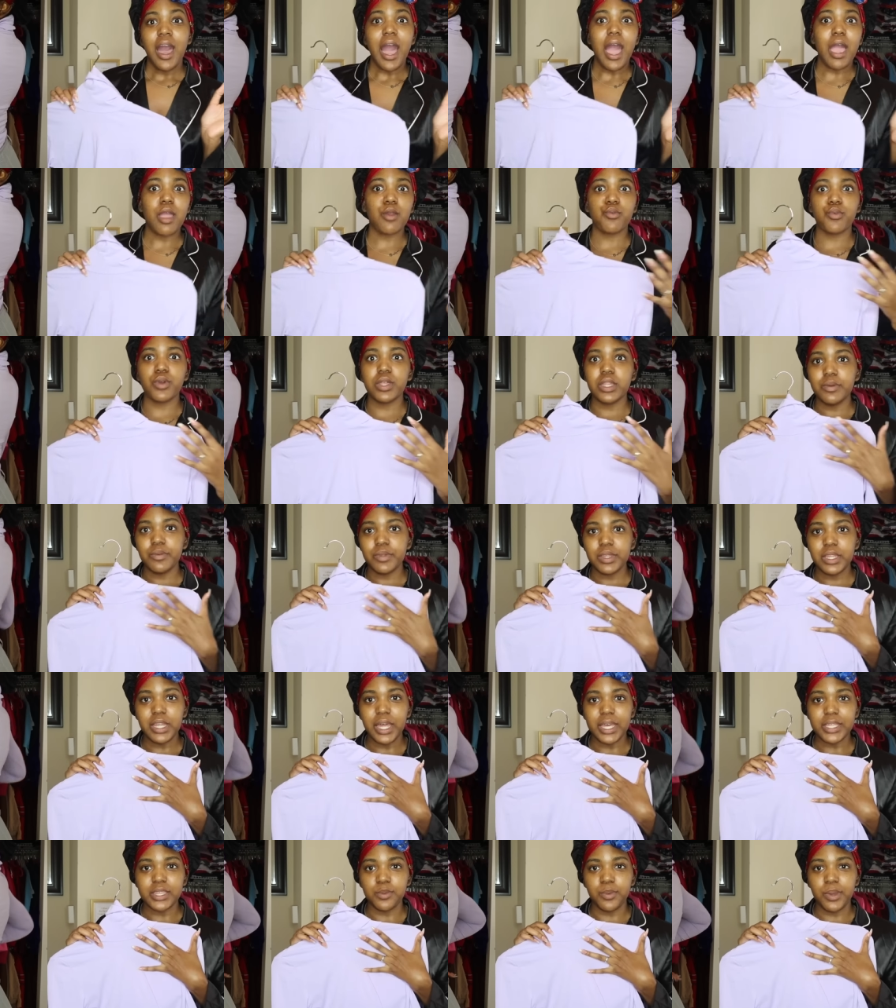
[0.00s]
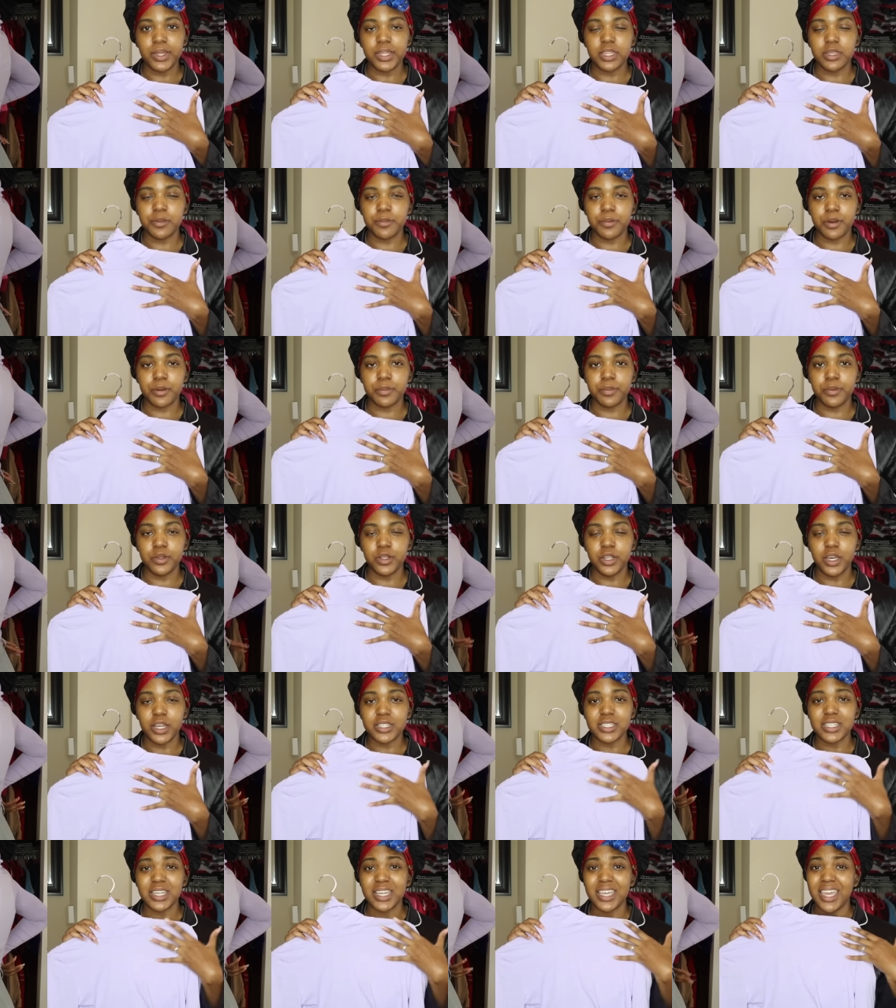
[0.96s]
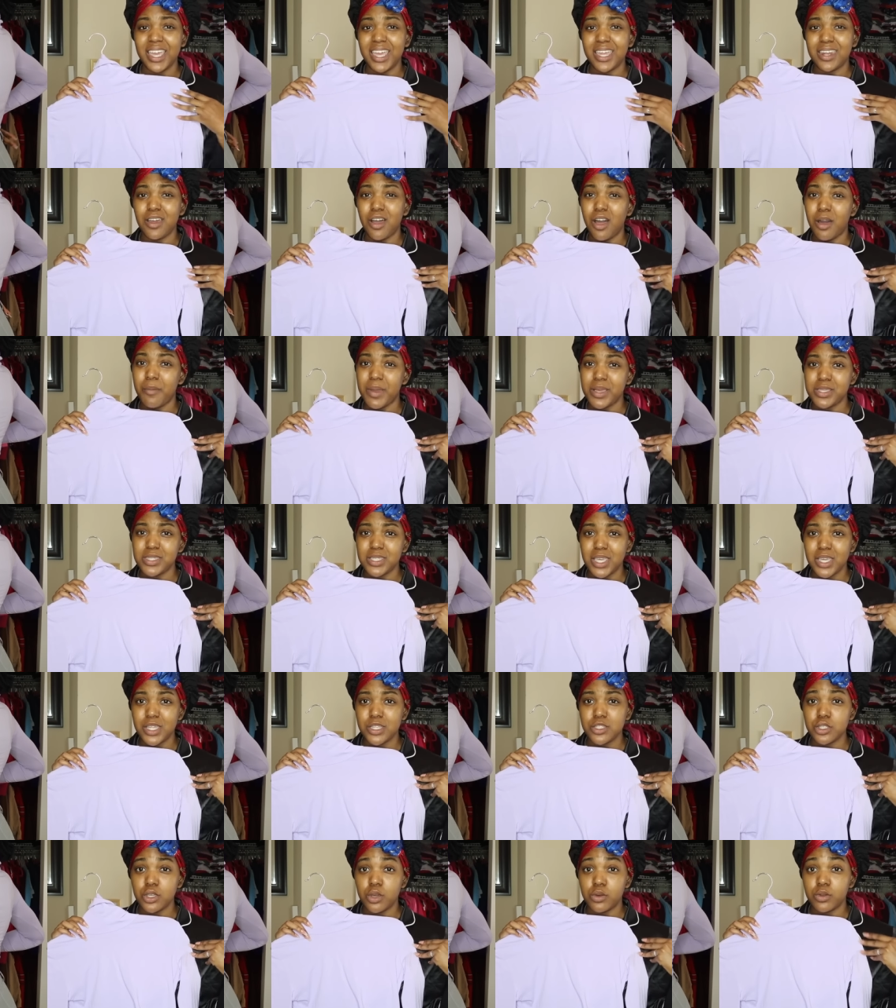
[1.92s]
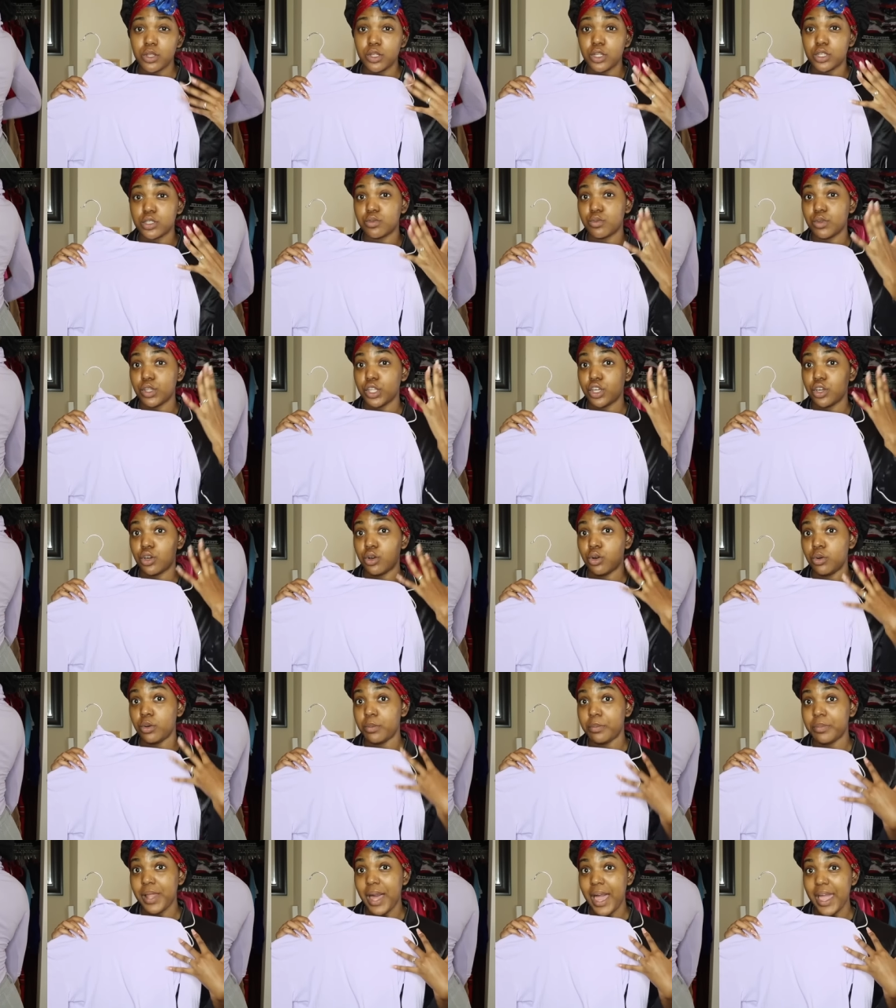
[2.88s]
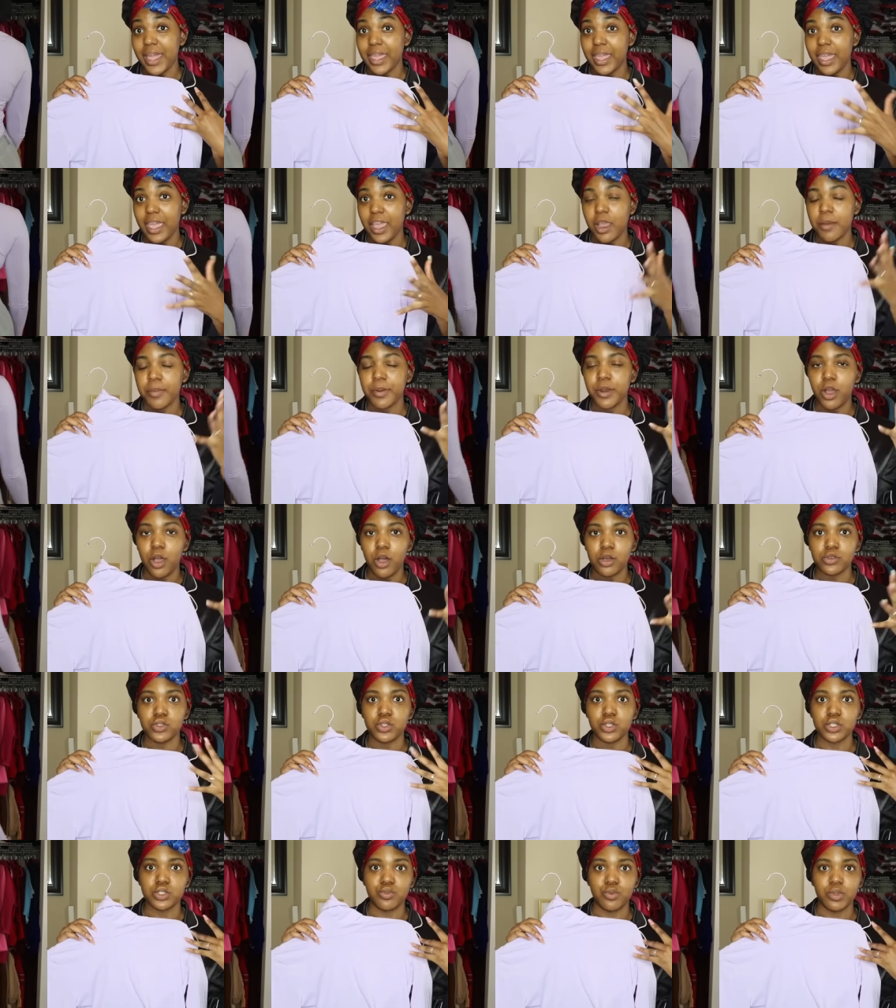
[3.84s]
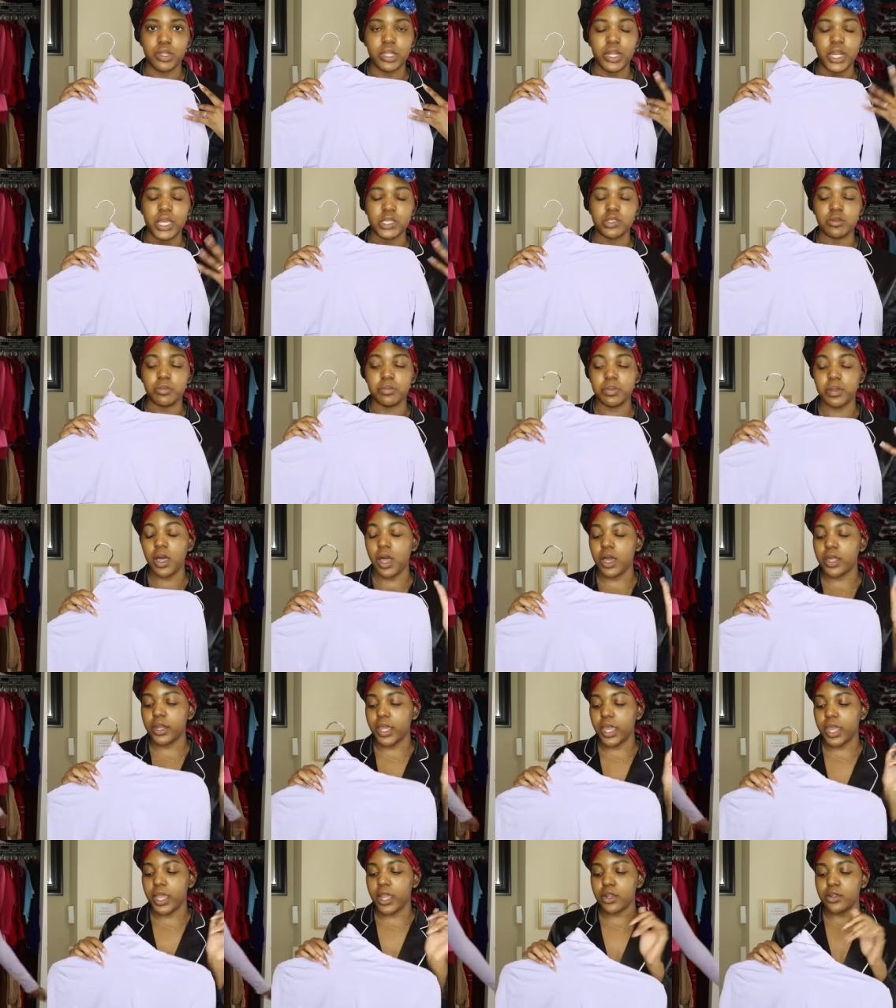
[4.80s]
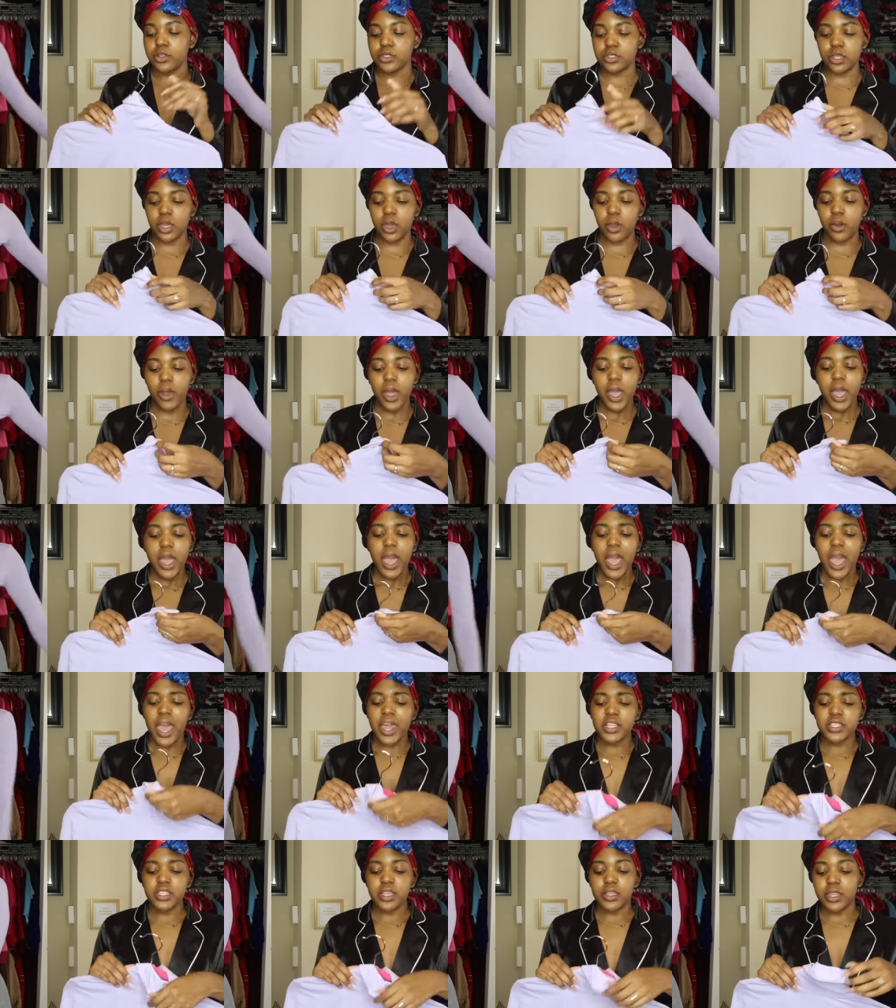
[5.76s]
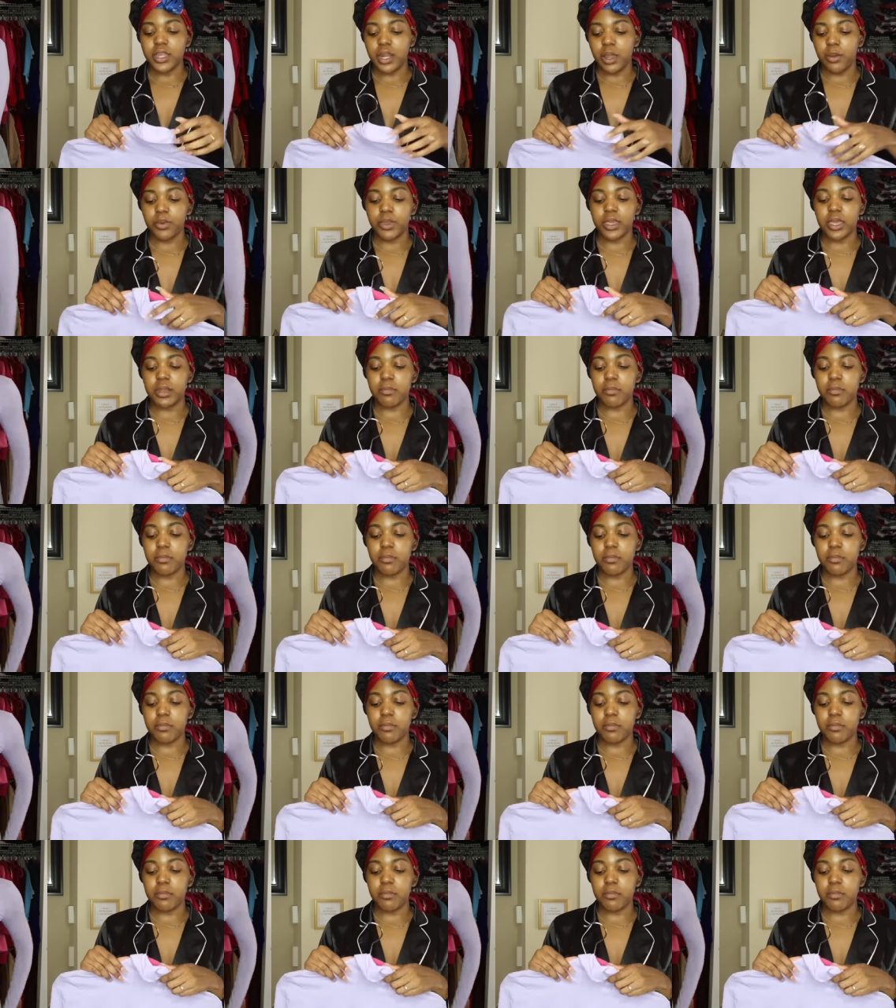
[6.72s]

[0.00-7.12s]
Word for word: I really, really like the way that the purple looked. Again, on my skin tone, it looks really cool with black hair, but it also looks really nice with blonde hair. So I just thought that I would